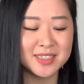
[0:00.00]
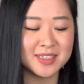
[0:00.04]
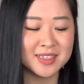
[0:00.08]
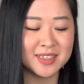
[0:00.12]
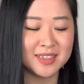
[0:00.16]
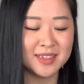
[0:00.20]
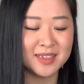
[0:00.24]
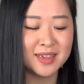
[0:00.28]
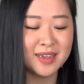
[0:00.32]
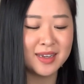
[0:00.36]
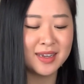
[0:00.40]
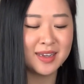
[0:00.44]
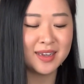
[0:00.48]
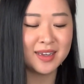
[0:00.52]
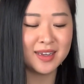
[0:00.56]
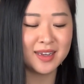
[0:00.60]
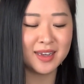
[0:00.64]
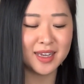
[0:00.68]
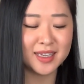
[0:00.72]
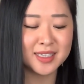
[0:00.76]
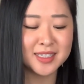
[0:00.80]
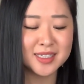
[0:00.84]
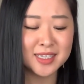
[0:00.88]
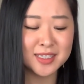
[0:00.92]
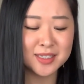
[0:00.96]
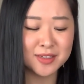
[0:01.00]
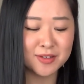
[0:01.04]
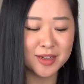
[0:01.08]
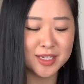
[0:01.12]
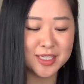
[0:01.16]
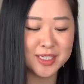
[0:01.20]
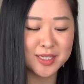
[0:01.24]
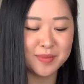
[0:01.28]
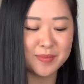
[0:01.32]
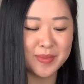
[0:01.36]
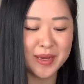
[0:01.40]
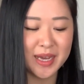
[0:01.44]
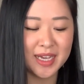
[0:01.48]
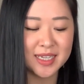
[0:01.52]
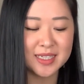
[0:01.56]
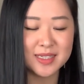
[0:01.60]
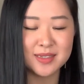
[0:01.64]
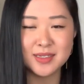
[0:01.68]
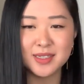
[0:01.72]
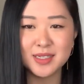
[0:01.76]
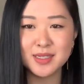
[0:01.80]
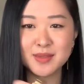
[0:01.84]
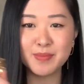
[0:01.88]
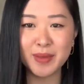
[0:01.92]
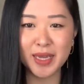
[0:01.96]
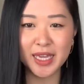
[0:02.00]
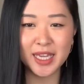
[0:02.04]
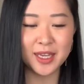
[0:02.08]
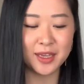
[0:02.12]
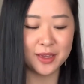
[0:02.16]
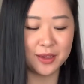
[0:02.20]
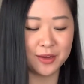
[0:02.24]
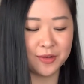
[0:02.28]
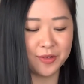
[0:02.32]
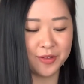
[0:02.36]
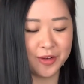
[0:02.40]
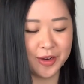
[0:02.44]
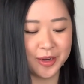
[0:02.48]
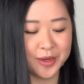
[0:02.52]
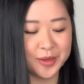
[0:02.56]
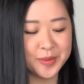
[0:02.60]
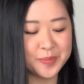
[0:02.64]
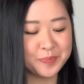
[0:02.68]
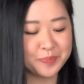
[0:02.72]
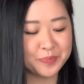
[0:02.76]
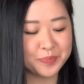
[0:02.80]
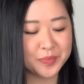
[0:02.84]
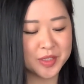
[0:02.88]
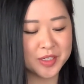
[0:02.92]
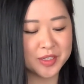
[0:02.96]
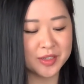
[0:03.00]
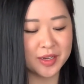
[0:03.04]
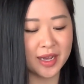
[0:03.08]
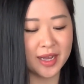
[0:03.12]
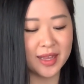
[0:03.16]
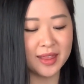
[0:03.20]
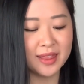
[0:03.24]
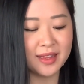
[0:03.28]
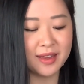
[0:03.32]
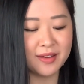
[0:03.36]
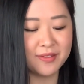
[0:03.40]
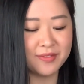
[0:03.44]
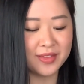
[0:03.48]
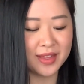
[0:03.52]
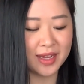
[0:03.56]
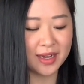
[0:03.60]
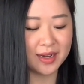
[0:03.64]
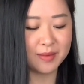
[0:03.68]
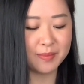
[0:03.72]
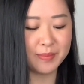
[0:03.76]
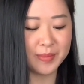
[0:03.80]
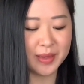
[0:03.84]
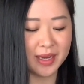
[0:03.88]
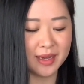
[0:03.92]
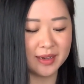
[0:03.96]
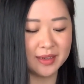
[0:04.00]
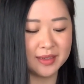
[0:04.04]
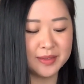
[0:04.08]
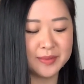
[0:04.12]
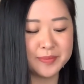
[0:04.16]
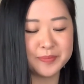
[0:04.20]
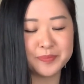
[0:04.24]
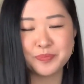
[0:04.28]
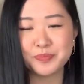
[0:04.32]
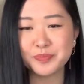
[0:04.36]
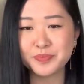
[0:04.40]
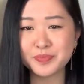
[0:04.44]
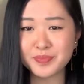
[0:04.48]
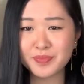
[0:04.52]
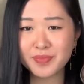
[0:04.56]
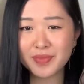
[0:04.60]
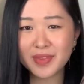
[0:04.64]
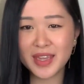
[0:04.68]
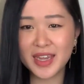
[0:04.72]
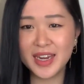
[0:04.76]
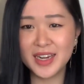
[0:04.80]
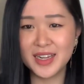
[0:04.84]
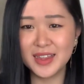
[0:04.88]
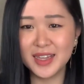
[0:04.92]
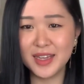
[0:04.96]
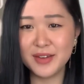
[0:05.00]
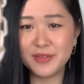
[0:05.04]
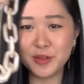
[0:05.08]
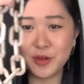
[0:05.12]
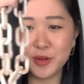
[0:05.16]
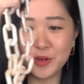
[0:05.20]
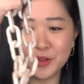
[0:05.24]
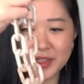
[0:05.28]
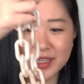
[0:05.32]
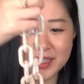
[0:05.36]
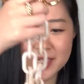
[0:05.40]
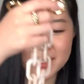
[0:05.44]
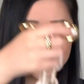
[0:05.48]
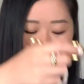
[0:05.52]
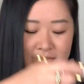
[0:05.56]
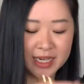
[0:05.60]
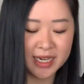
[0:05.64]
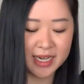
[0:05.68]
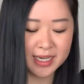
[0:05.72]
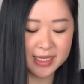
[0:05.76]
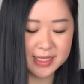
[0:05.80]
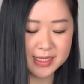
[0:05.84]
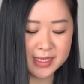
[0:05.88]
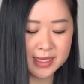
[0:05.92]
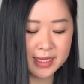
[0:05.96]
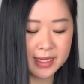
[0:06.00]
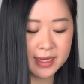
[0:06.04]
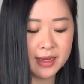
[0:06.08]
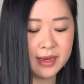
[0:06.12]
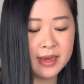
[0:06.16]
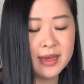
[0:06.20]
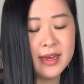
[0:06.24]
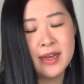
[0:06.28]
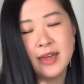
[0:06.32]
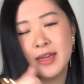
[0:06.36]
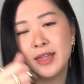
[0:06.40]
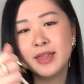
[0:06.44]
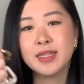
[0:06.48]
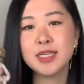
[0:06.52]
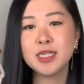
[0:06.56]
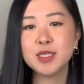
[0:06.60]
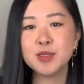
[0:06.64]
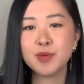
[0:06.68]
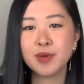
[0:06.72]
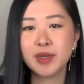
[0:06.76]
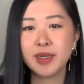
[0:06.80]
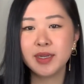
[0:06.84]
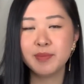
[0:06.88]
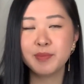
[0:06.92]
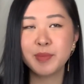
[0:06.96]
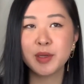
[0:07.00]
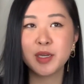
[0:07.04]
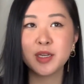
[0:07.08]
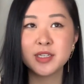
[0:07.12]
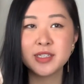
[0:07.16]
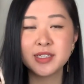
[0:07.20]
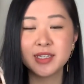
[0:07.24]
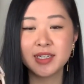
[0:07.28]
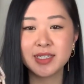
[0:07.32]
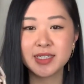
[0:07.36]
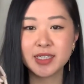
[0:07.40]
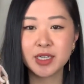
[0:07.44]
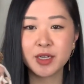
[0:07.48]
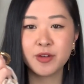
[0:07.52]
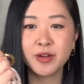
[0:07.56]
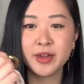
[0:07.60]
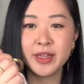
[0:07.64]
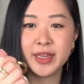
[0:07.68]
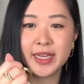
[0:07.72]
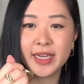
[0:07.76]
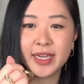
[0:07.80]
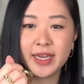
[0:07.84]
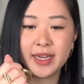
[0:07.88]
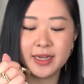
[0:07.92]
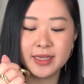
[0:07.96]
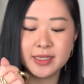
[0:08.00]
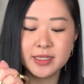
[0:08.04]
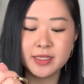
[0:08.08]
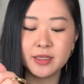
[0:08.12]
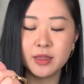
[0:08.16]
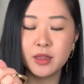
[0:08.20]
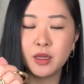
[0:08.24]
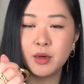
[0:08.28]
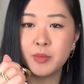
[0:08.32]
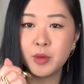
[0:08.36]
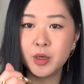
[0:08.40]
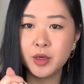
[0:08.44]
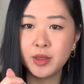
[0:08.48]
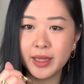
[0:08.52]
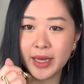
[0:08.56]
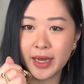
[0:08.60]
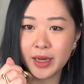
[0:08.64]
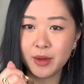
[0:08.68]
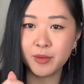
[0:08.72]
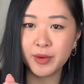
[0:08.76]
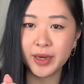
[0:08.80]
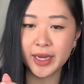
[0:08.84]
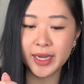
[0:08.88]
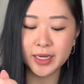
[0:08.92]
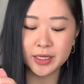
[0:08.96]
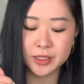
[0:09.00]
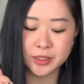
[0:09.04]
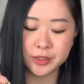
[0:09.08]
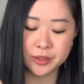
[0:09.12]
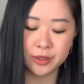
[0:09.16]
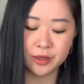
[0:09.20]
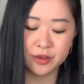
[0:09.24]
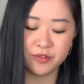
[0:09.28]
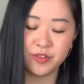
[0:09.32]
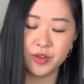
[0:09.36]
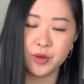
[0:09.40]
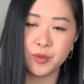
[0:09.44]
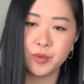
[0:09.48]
to accessorize your bags and just make it your own. So I love that about it. And I love all these chains here. This one, because it is acrylic, it is a lot more lightweight. So if you're